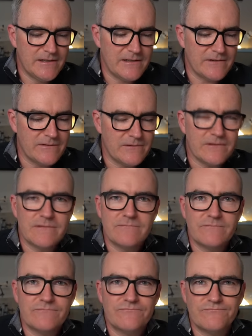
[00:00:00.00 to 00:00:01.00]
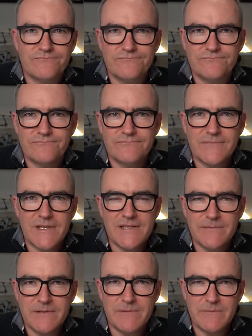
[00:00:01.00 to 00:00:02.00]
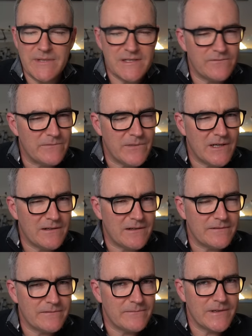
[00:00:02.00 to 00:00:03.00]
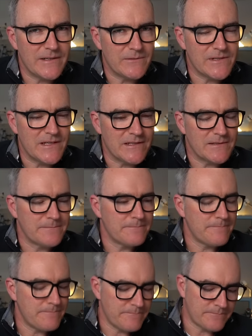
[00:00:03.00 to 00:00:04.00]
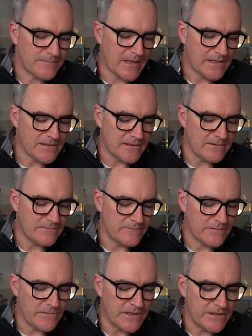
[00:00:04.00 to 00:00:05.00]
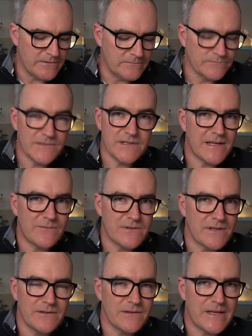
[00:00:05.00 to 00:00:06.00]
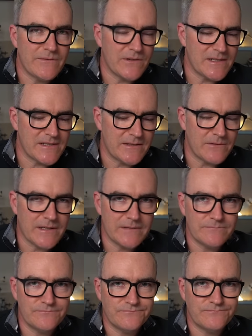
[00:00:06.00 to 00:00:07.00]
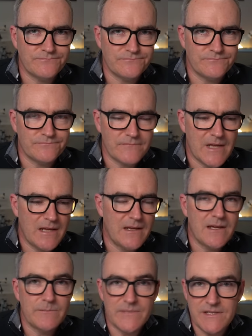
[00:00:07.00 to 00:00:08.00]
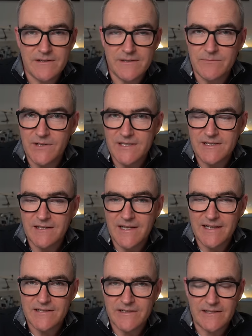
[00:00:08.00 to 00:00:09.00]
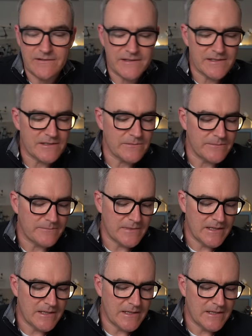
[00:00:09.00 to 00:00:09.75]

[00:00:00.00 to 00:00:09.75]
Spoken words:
And I thought, there's something that's been missing from my life, and it was this. So, really cool. So that was, I'm never going to sell that. And besides, my son actually likes this one.